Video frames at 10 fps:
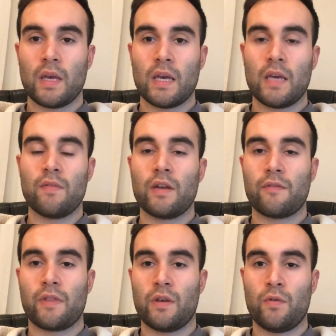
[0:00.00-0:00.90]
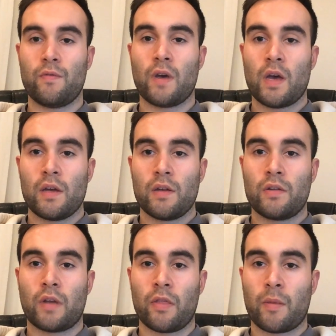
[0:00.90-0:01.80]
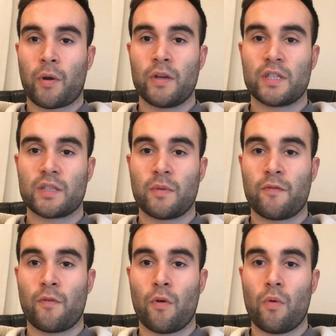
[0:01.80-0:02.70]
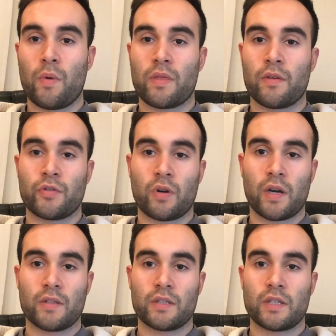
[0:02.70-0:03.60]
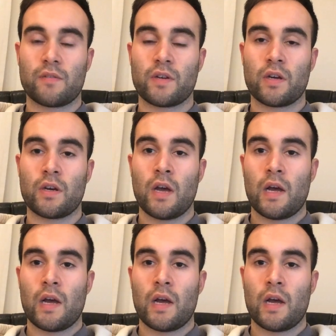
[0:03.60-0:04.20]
Even if you've done the process before with the shotgun certificate,